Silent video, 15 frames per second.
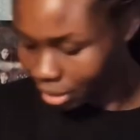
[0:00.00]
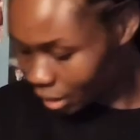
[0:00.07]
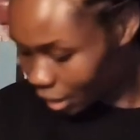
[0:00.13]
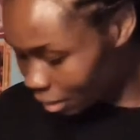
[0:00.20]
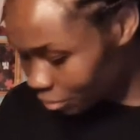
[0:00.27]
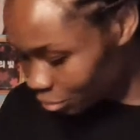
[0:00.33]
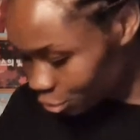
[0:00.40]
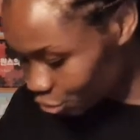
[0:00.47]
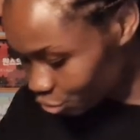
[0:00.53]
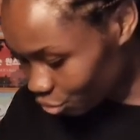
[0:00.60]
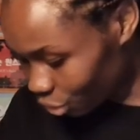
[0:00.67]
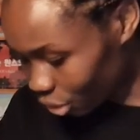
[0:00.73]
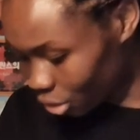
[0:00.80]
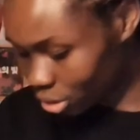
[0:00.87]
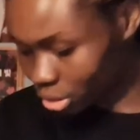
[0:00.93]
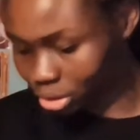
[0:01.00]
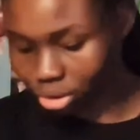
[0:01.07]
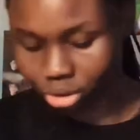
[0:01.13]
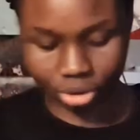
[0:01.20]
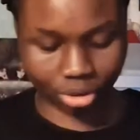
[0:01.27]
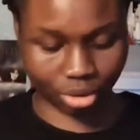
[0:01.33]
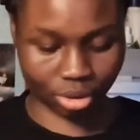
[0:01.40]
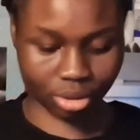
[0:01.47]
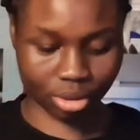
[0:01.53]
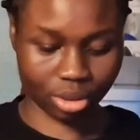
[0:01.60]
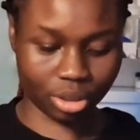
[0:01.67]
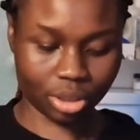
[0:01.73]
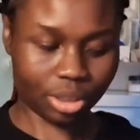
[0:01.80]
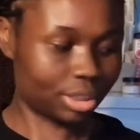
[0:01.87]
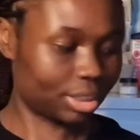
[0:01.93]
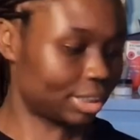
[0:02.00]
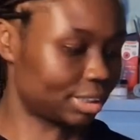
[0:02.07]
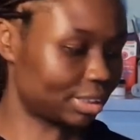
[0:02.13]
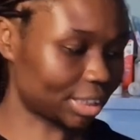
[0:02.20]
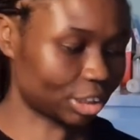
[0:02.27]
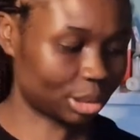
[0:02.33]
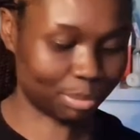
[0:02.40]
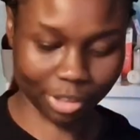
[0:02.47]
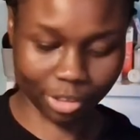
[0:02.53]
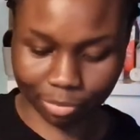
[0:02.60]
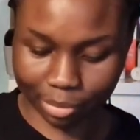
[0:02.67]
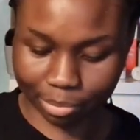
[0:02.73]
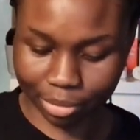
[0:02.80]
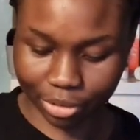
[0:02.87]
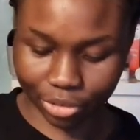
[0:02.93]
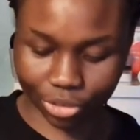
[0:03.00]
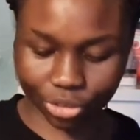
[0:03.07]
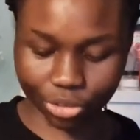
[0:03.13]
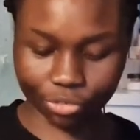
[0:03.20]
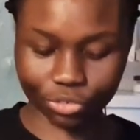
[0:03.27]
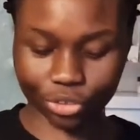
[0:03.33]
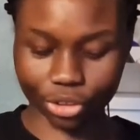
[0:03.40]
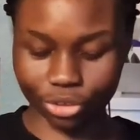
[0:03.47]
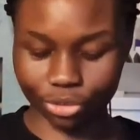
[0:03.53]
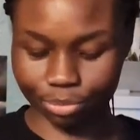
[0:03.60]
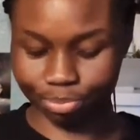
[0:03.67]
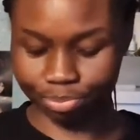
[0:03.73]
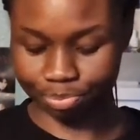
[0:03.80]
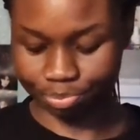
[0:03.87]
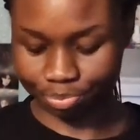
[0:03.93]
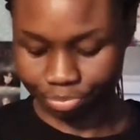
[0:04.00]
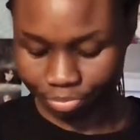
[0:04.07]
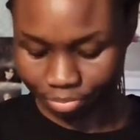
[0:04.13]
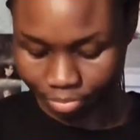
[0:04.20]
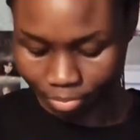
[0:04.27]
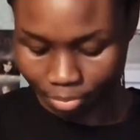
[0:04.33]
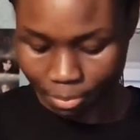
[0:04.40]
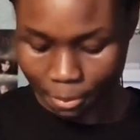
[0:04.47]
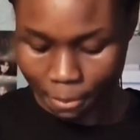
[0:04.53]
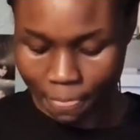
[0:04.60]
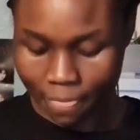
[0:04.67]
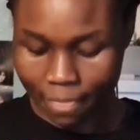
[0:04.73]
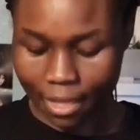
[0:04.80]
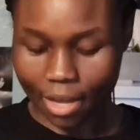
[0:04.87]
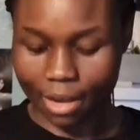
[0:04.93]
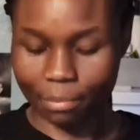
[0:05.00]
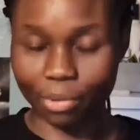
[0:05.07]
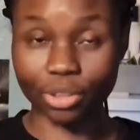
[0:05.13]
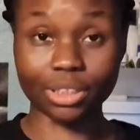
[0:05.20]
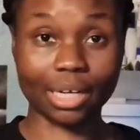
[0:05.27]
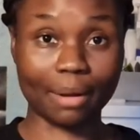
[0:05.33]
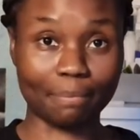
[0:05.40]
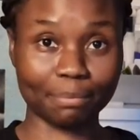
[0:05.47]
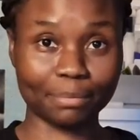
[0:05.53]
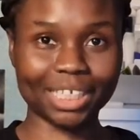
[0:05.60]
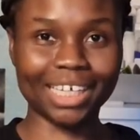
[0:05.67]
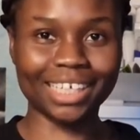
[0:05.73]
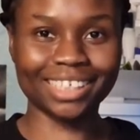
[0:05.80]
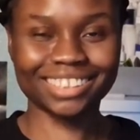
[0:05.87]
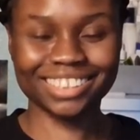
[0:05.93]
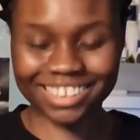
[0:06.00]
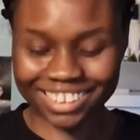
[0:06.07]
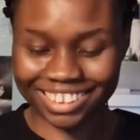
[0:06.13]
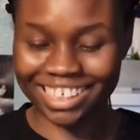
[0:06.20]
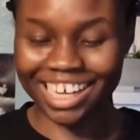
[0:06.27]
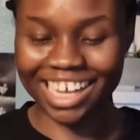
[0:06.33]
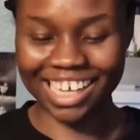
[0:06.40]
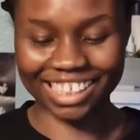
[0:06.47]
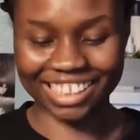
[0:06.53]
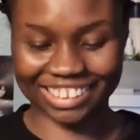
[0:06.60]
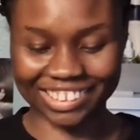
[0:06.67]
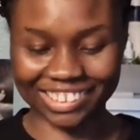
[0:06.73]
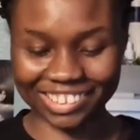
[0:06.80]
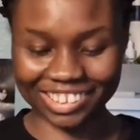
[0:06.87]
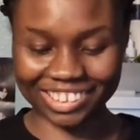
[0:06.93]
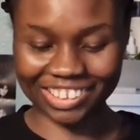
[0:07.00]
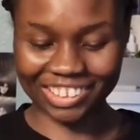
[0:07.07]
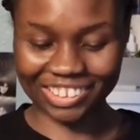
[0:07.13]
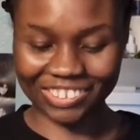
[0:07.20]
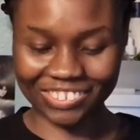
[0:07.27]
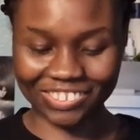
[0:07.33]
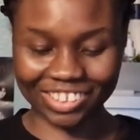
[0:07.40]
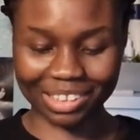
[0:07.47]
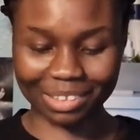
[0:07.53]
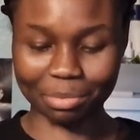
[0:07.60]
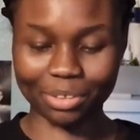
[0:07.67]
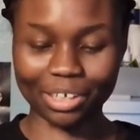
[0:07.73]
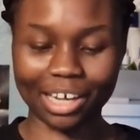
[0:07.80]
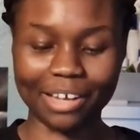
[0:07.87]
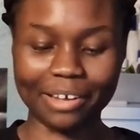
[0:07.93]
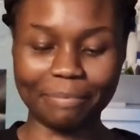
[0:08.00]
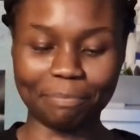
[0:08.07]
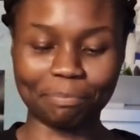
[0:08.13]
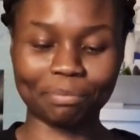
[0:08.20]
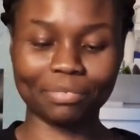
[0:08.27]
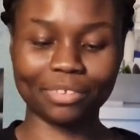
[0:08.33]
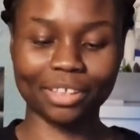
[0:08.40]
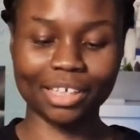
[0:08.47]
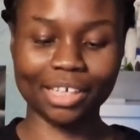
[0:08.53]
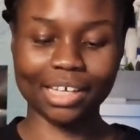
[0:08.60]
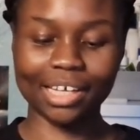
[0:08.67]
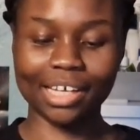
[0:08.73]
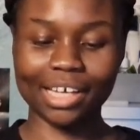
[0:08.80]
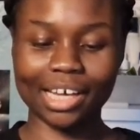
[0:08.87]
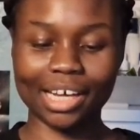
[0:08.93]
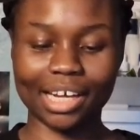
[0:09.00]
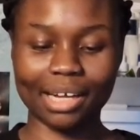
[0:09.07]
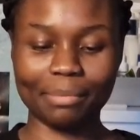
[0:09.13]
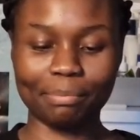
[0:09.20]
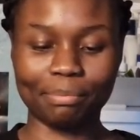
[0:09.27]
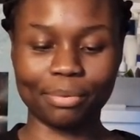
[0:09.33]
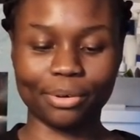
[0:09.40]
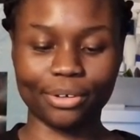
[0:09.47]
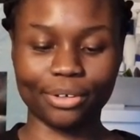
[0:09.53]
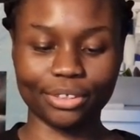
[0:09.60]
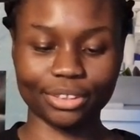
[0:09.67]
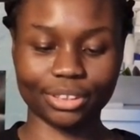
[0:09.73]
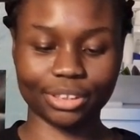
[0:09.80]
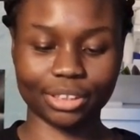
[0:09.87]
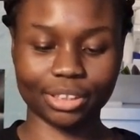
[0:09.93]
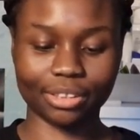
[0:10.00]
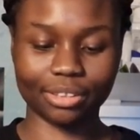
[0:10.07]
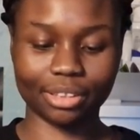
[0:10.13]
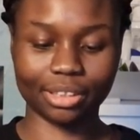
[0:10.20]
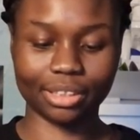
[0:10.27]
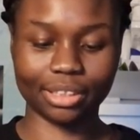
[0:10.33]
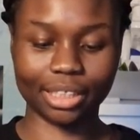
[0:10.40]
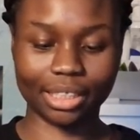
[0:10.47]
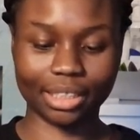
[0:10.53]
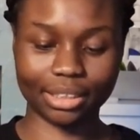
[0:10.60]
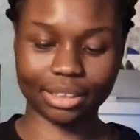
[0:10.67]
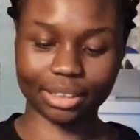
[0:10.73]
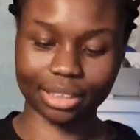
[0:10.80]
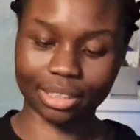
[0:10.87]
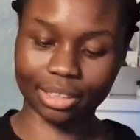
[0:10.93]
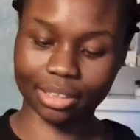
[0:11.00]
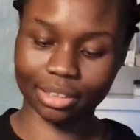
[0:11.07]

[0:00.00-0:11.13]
I was wrong. This is actually part of my business stuff, so I bought stamps. It's not too crazy, but I bought this